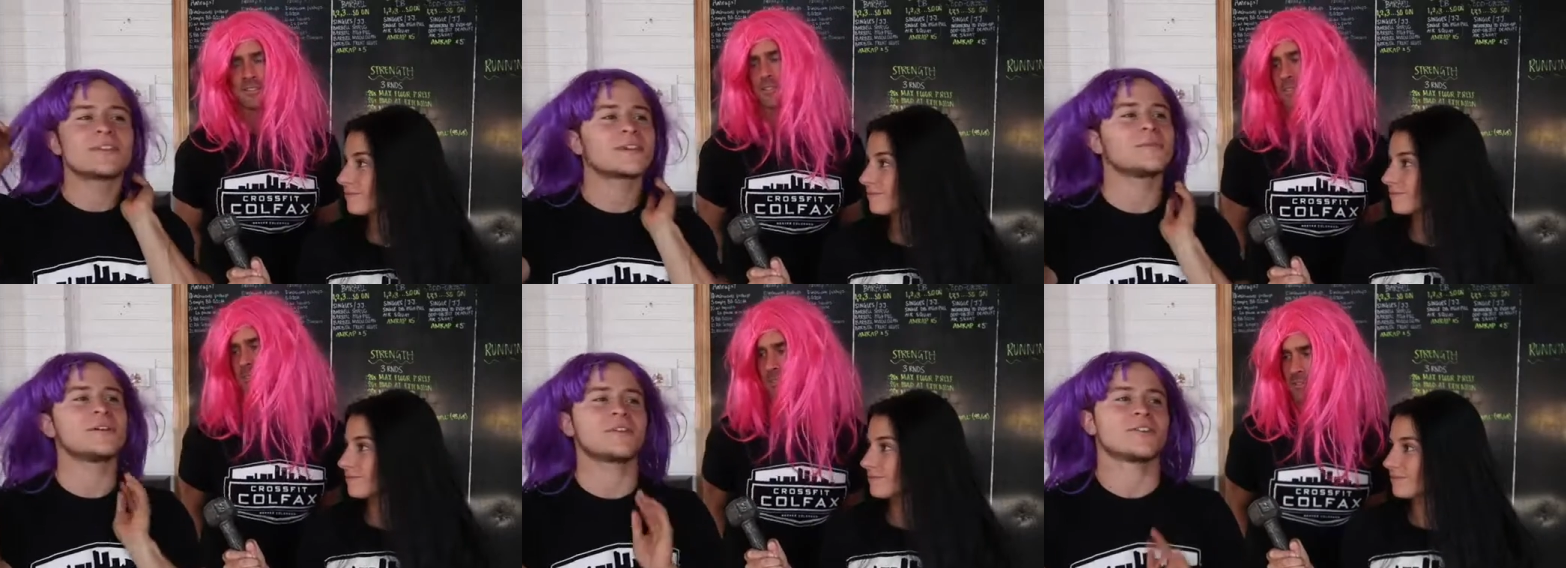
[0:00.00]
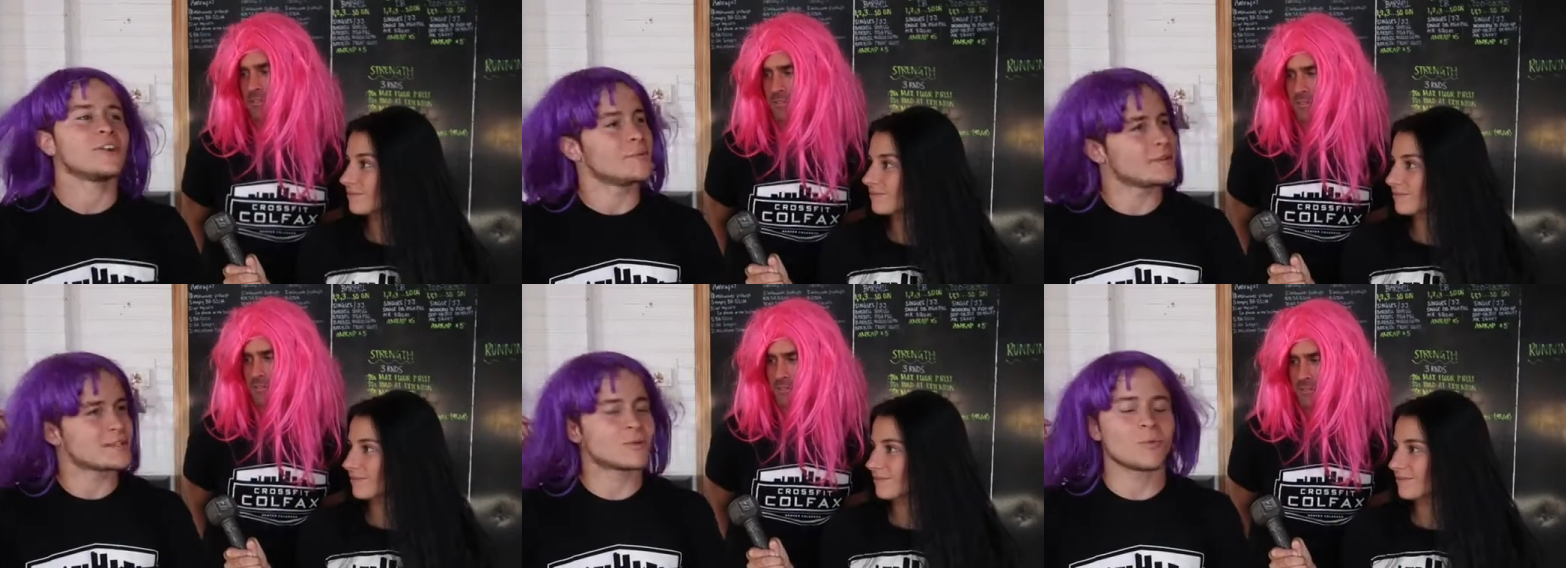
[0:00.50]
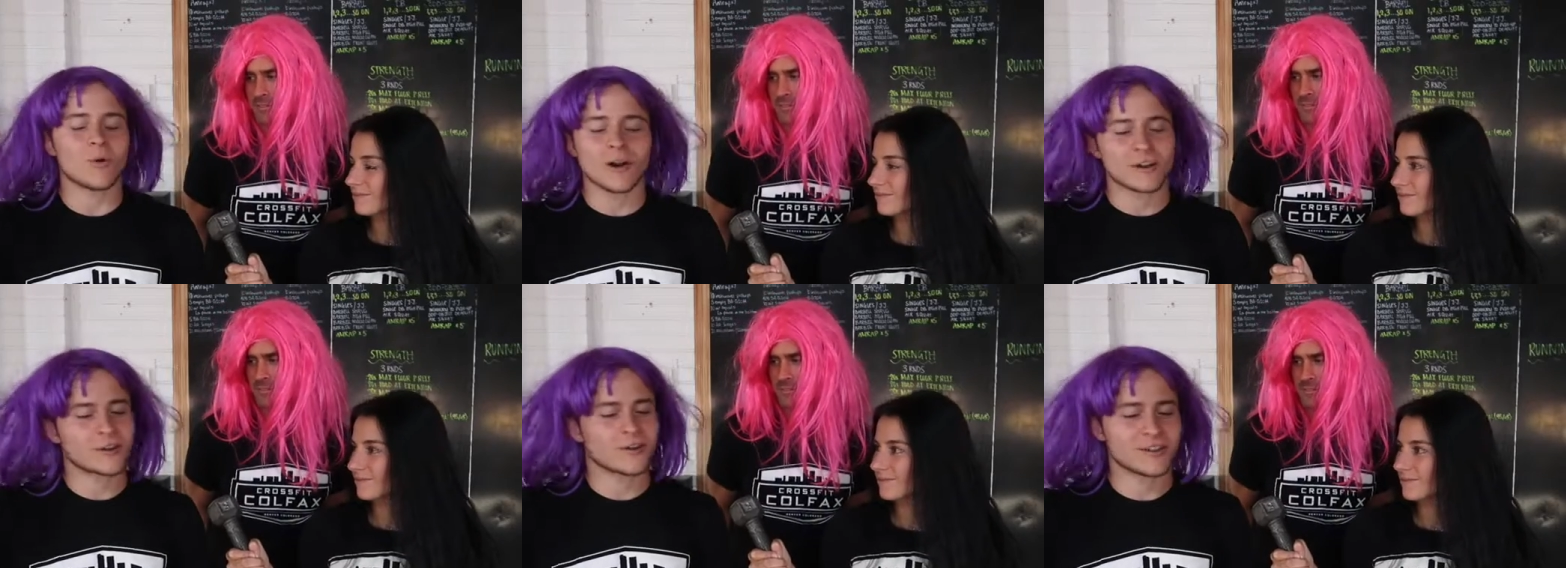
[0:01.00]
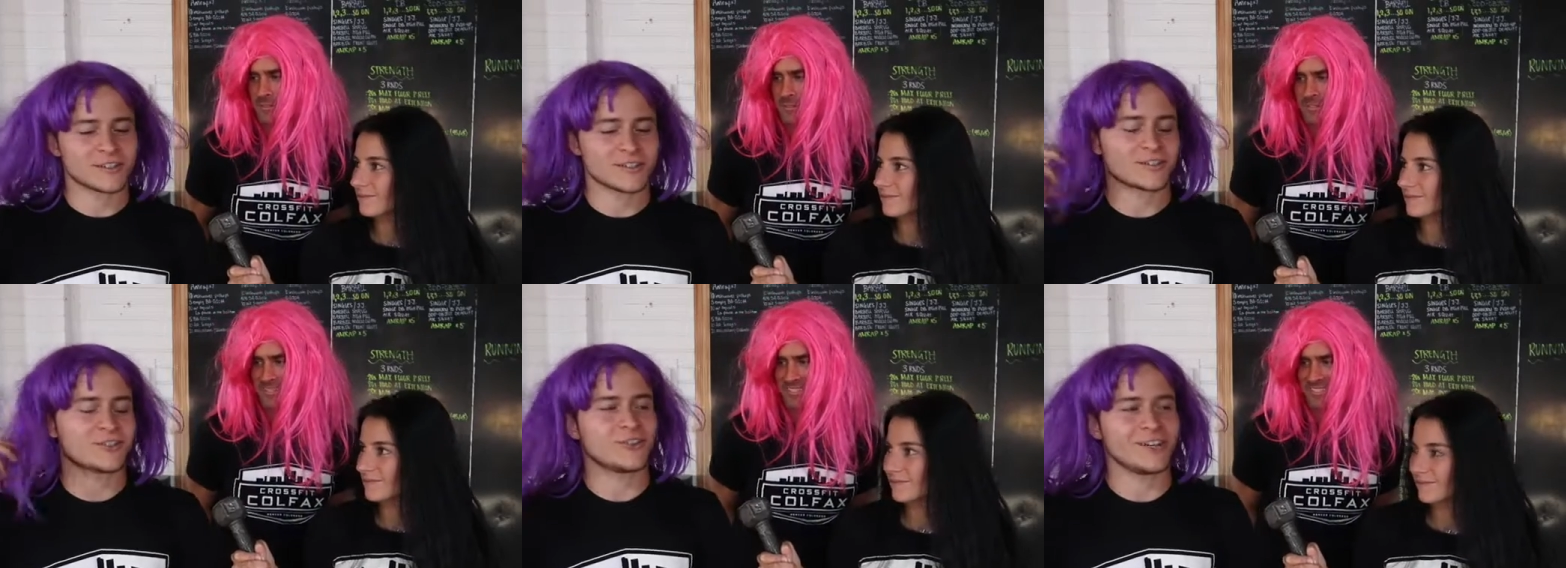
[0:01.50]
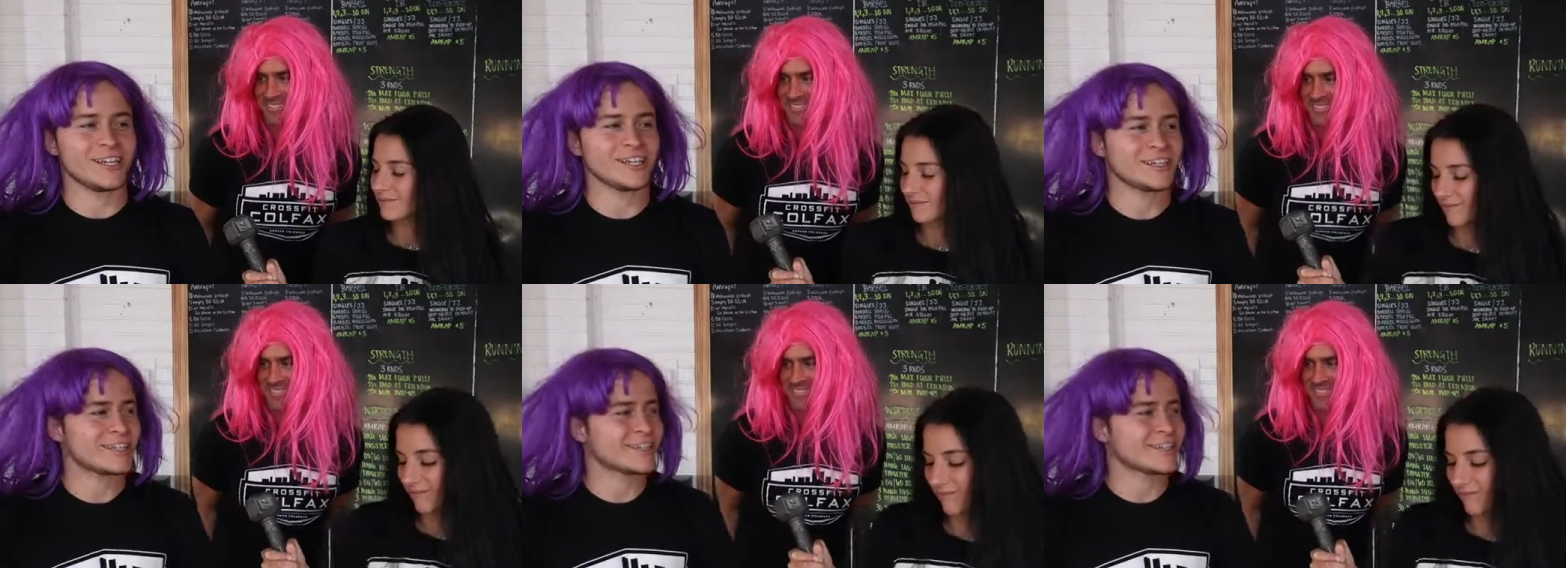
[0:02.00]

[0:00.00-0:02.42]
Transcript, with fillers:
Speaker 1: would take him like 30 minutes to walk across the street.